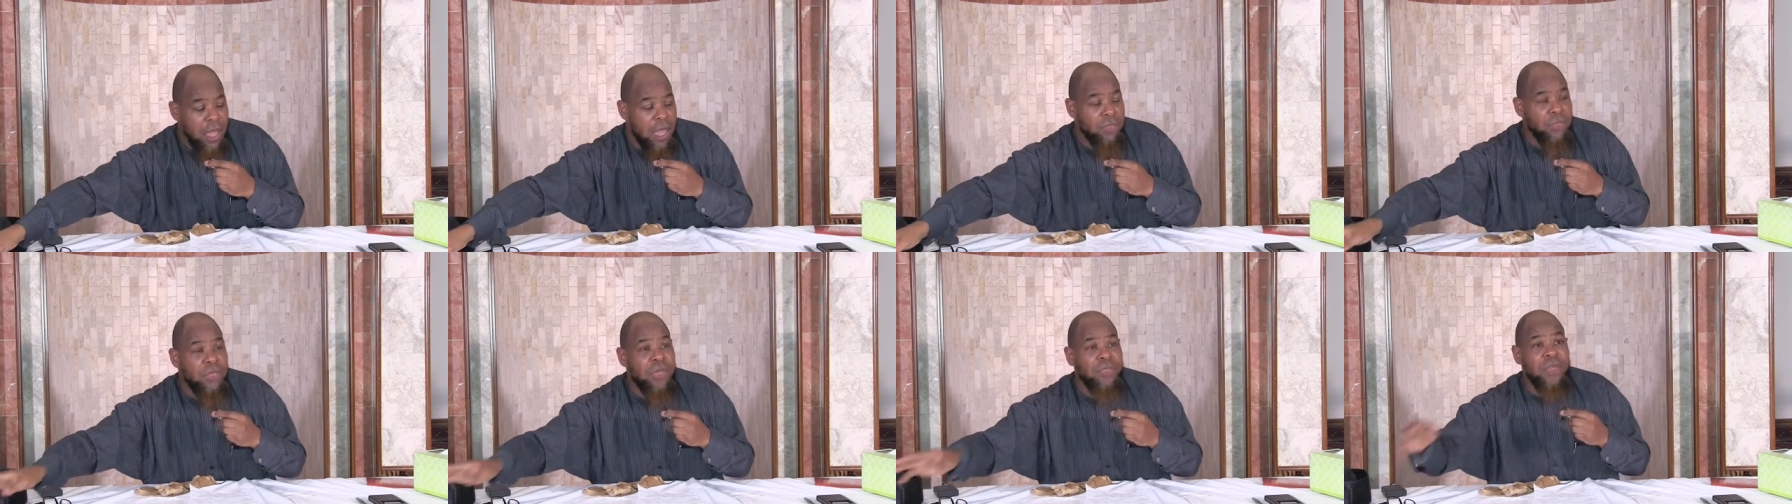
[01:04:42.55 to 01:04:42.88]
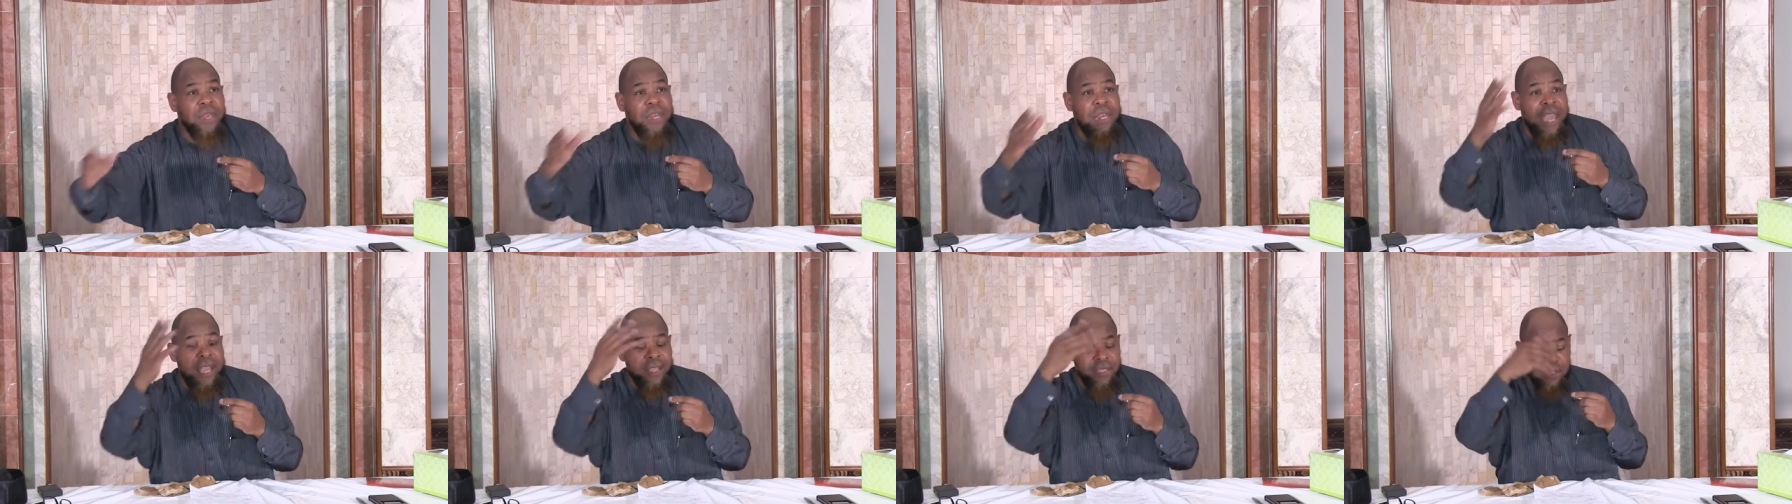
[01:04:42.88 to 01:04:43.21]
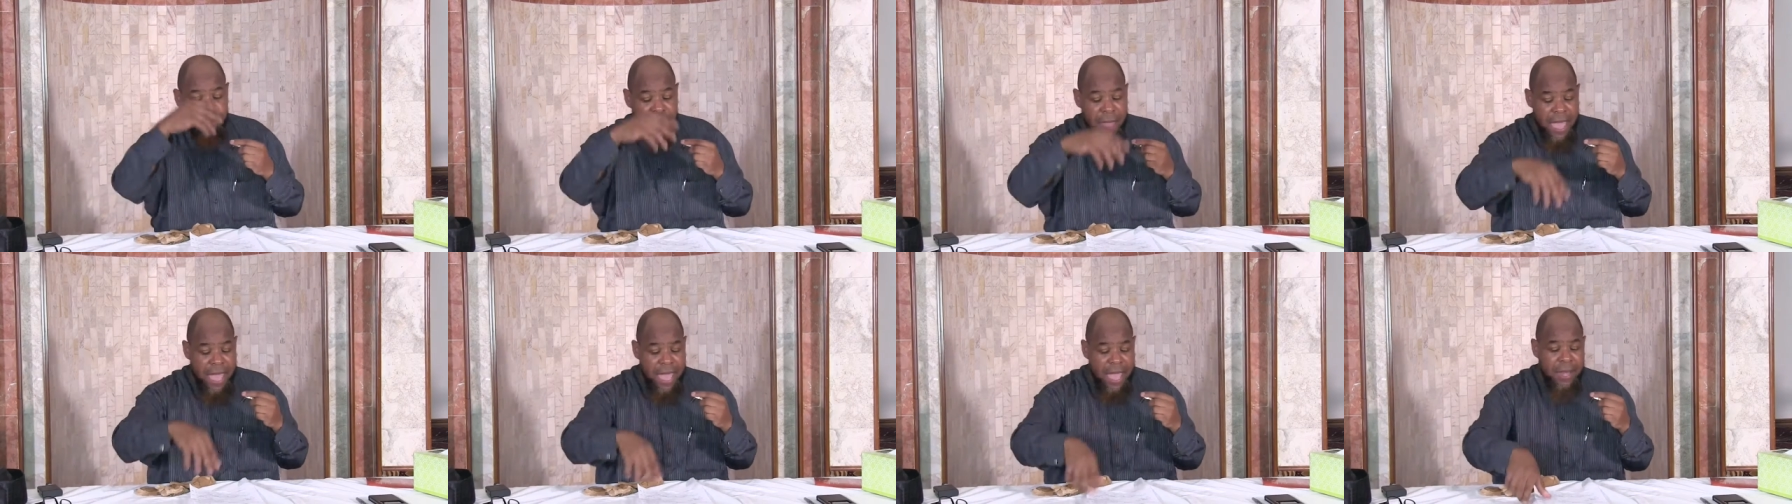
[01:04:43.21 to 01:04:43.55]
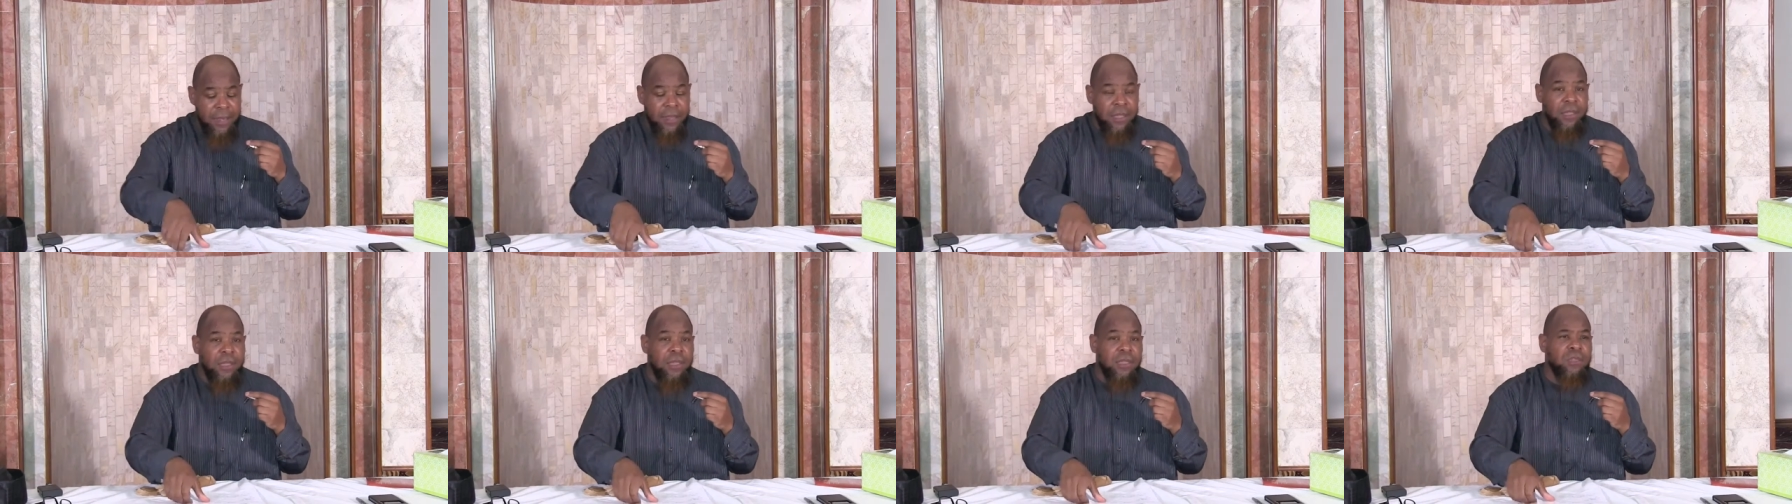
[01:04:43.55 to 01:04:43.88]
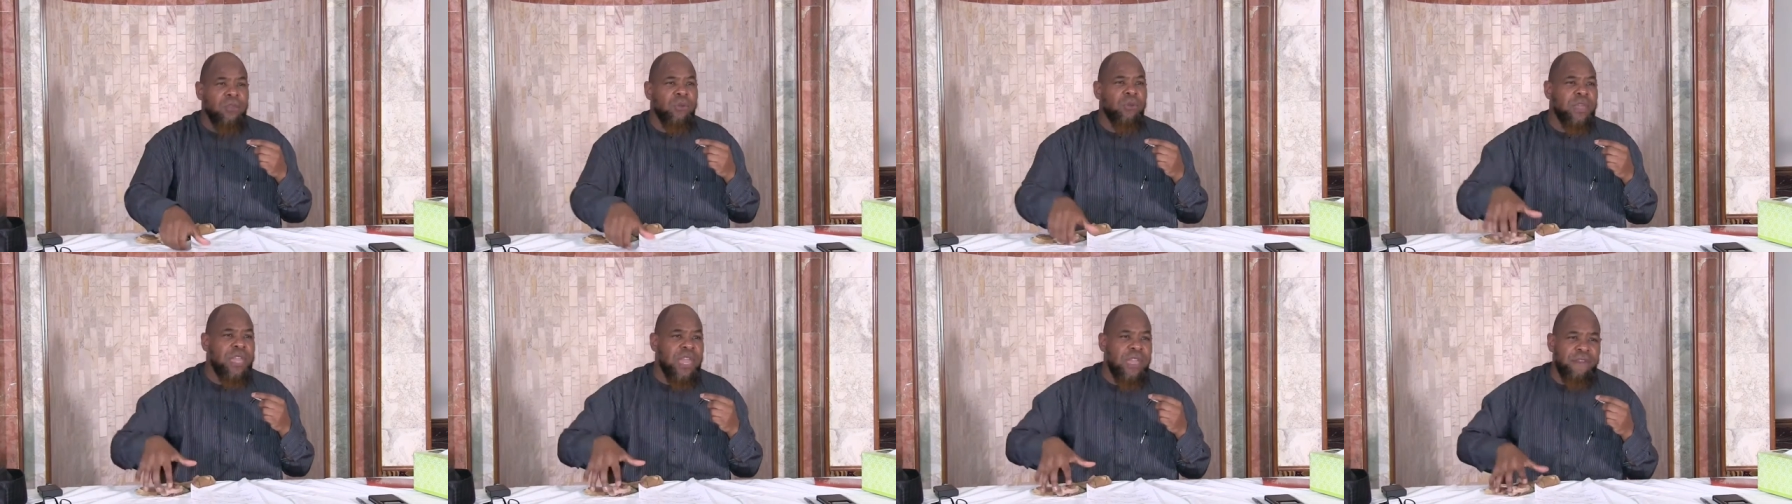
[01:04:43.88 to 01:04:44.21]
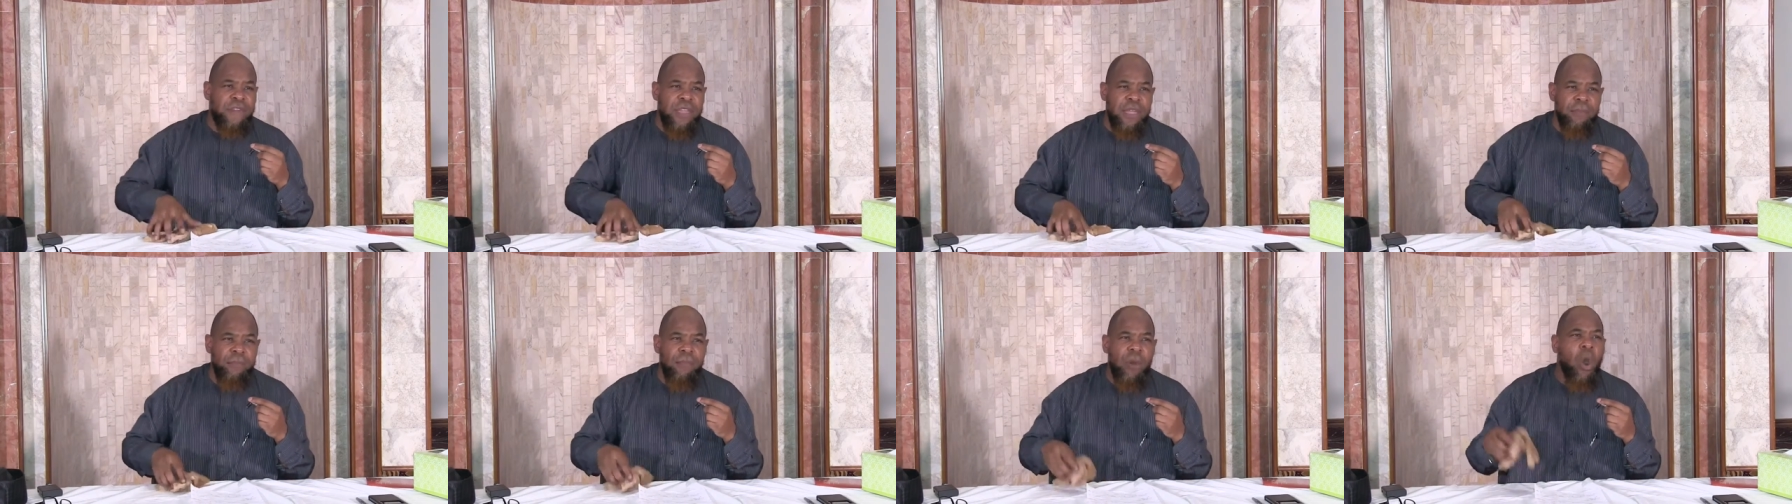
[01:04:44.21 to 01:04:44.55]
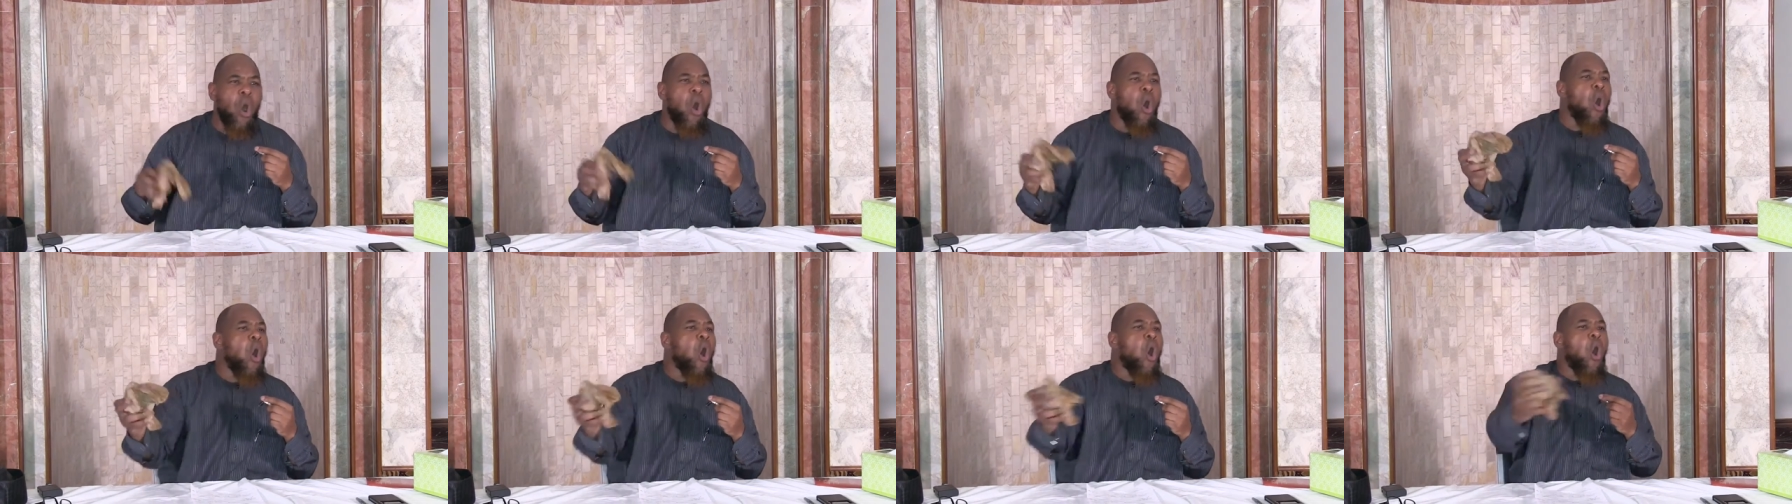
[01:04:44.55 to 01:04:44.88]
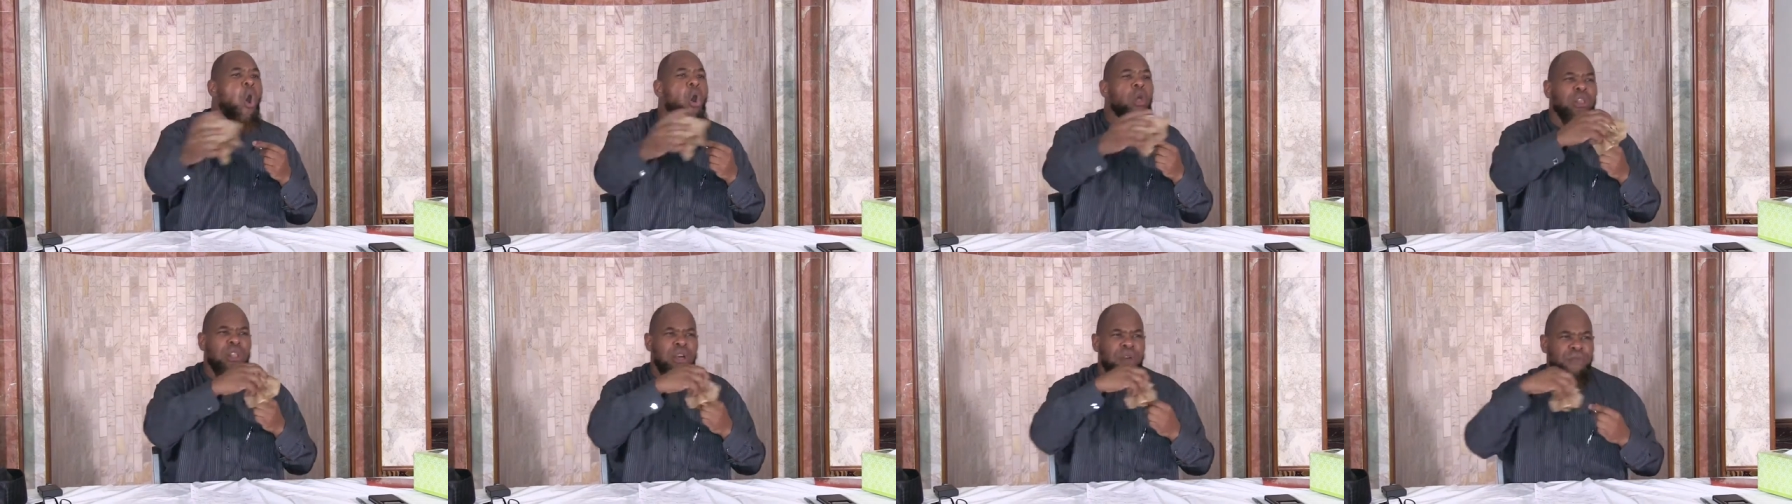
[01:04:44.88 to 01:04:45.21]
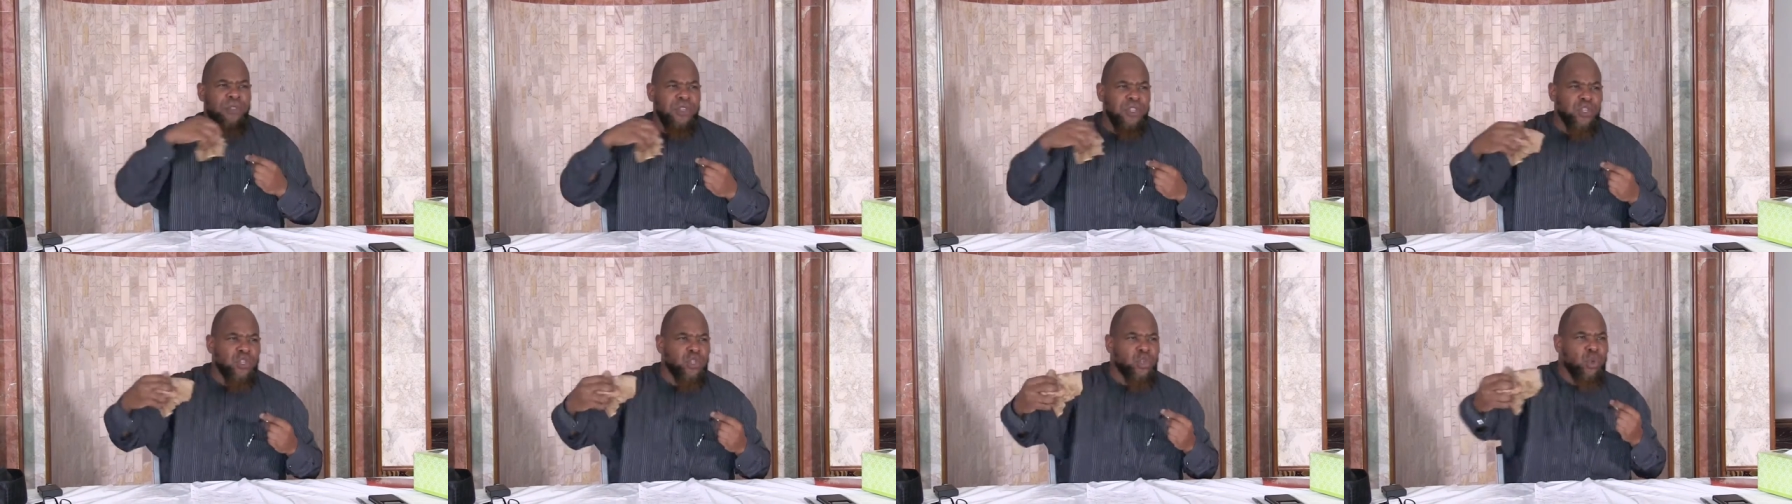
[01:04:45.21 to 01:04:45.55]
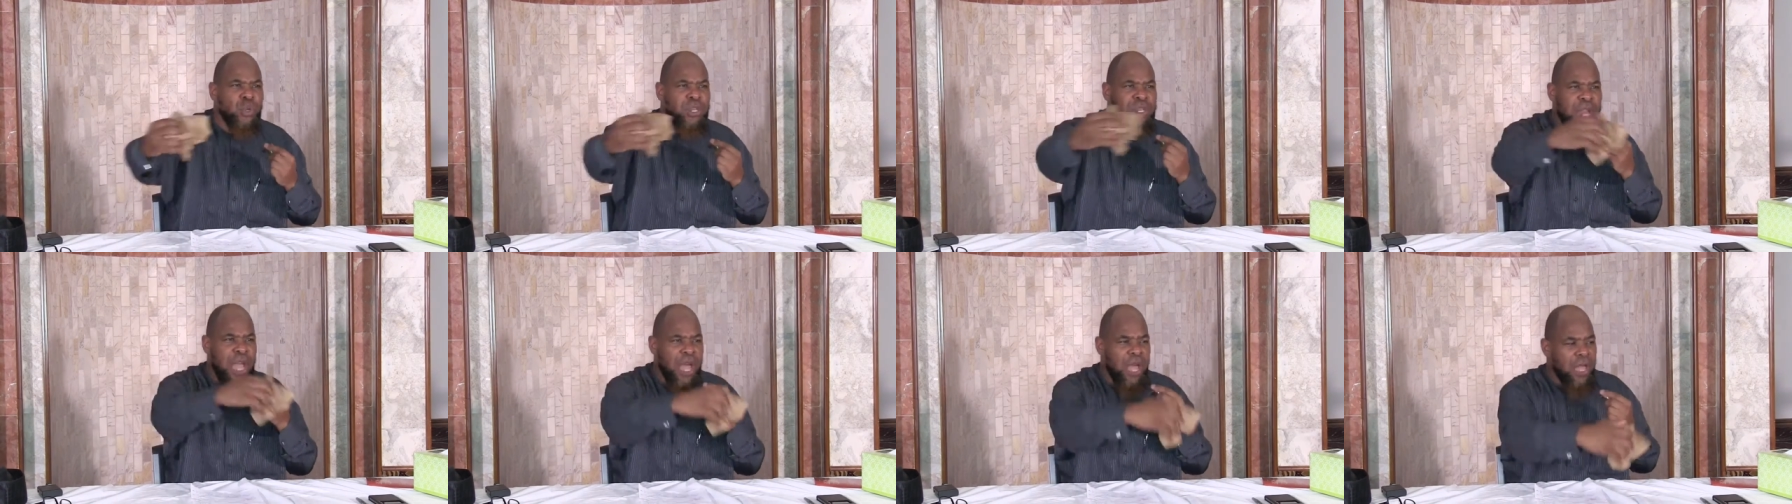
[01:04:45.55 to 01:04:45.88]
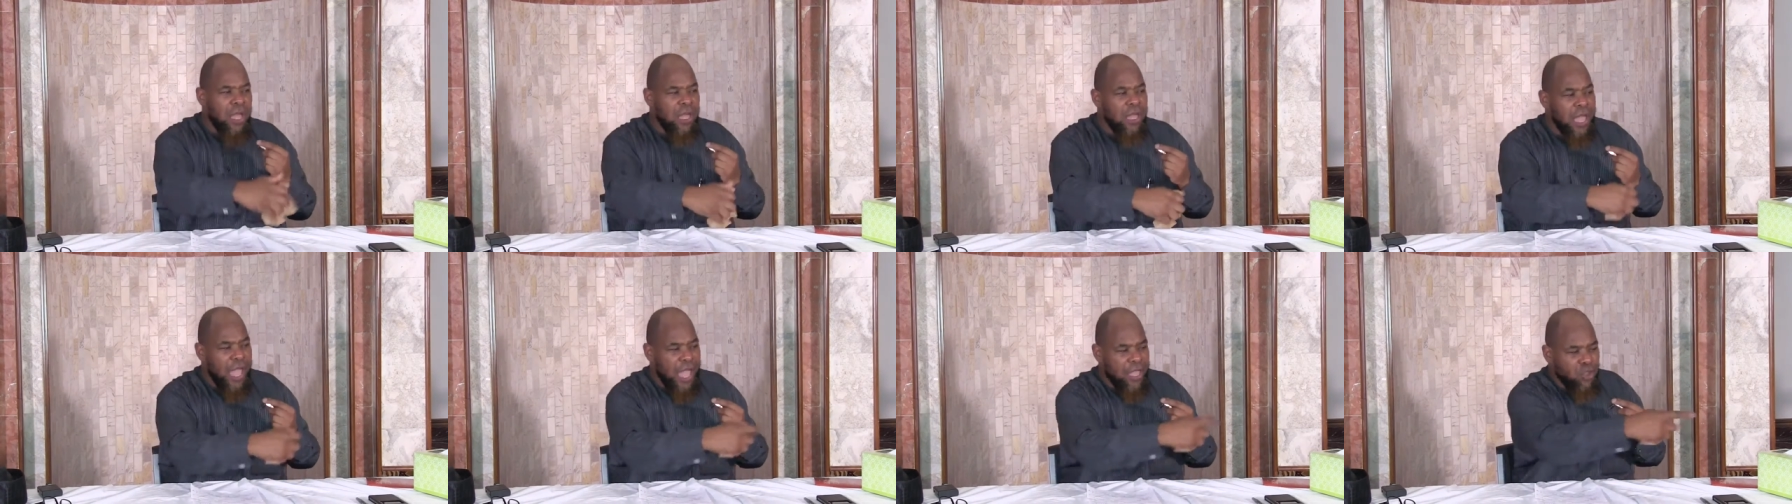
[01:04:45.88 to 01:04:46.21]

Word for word: And then the next man, you give him all of the sunnah